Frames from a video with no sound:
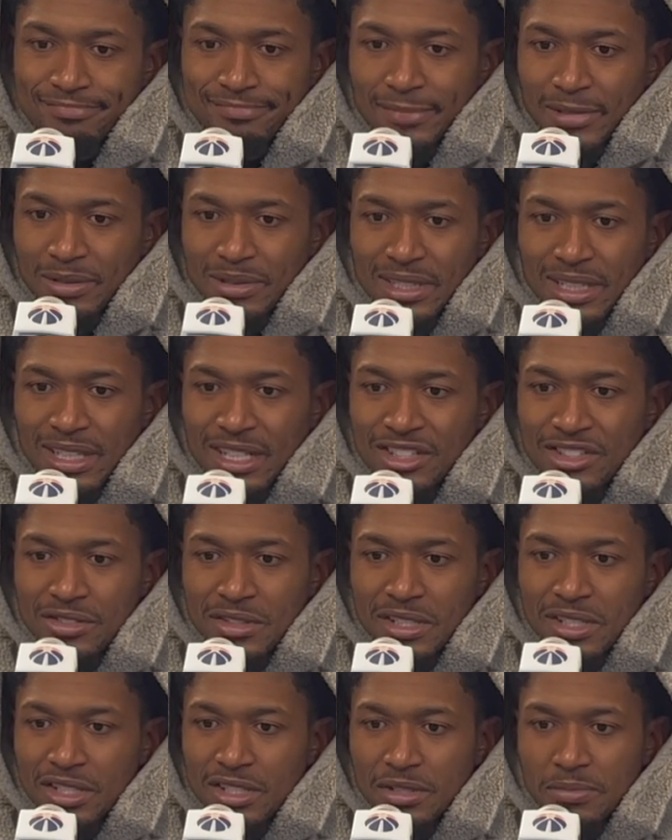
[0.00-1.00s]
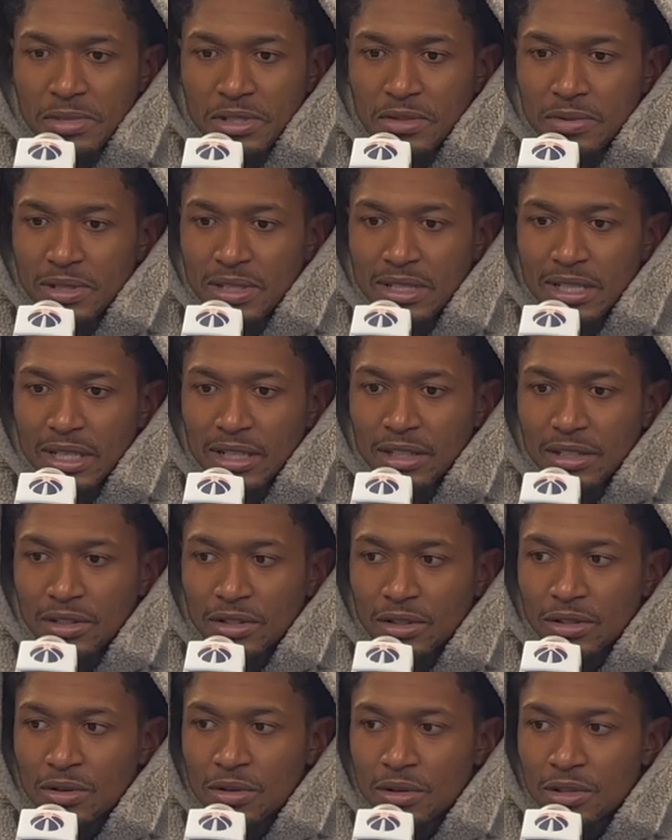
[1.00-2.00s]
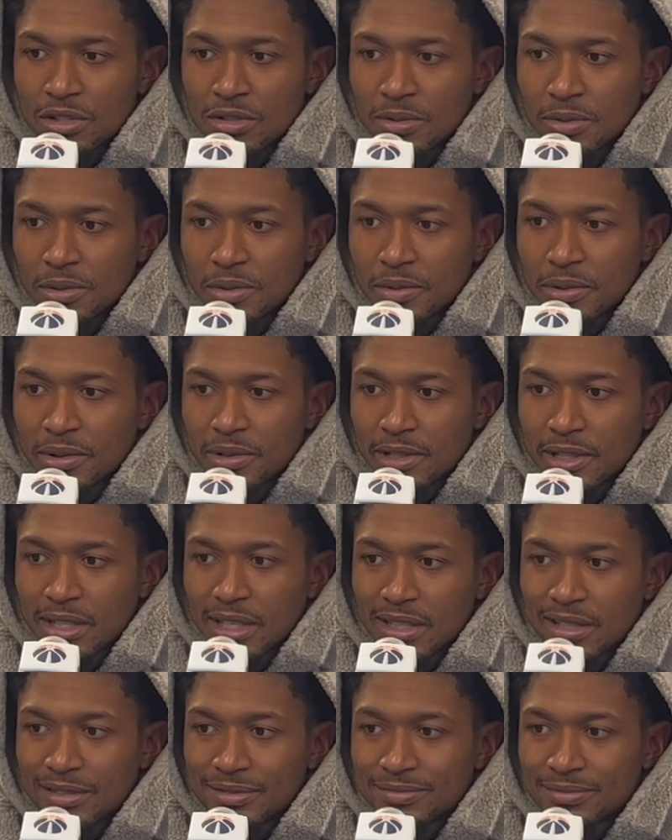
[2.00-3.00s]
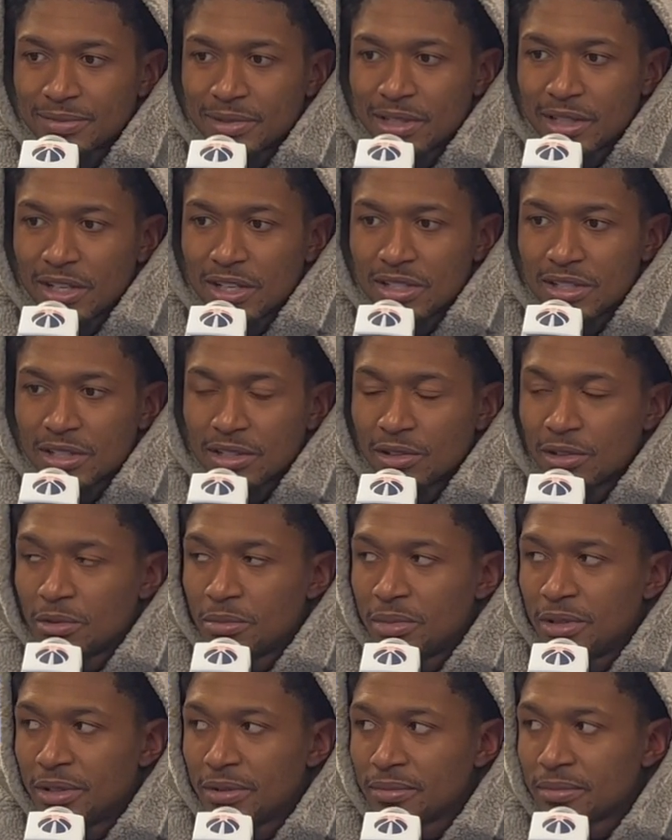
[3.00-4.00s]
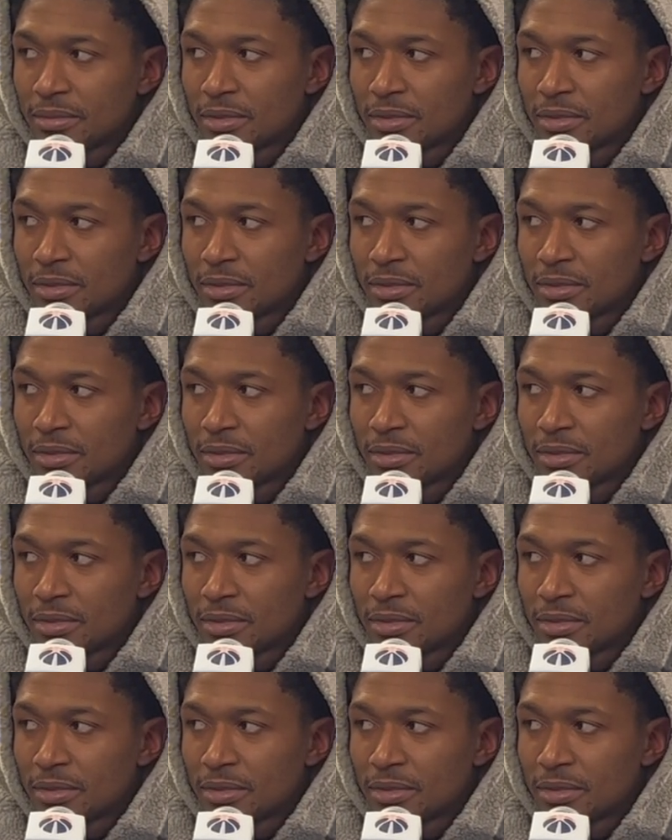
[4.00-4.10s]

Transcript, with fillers: I would say that transition between second and third quarters where we really kind of, we lost it a little bit.